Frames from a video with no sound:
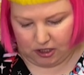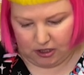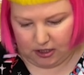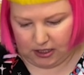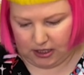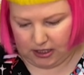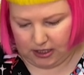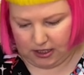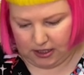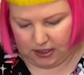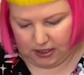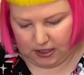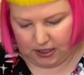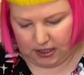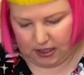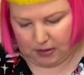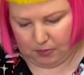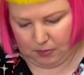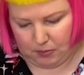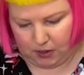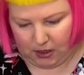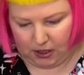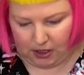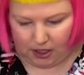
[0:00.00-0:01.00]
And it's
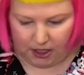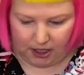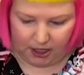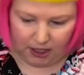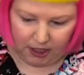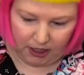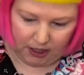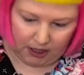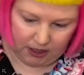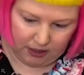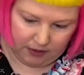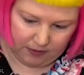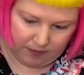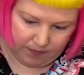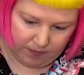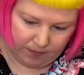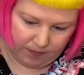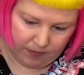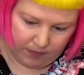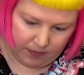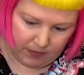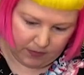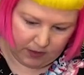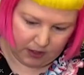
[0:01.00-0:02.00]
by,
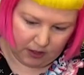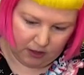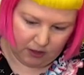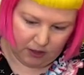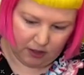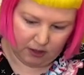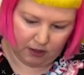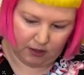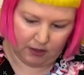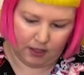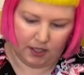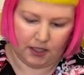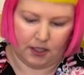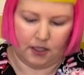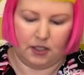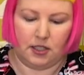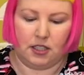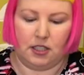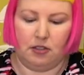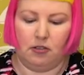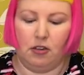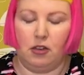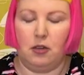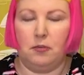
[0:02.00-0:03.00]
oh, is it
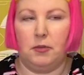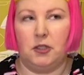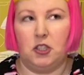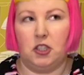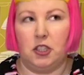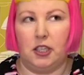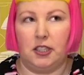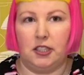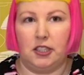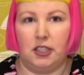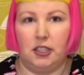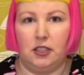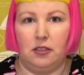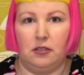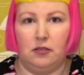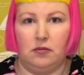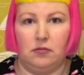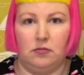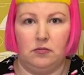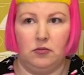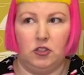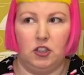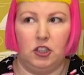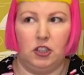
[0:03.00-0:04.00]
Ciro Marchetti?
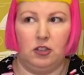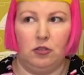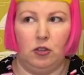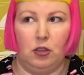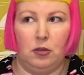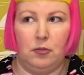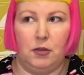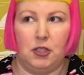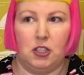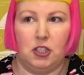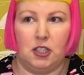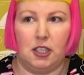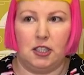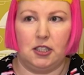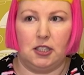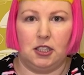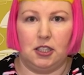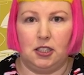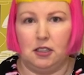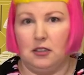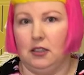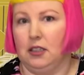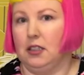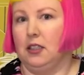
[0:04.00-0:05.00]
Chiro
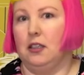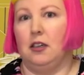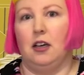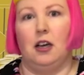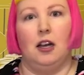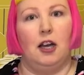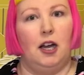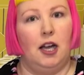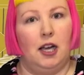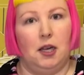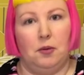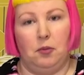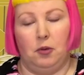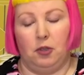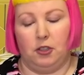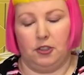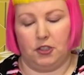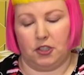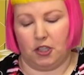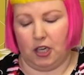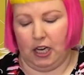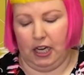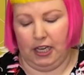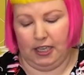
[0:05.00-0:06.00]
Marchetti. I
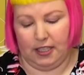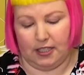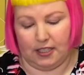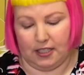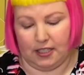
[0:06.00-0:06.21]
apologize.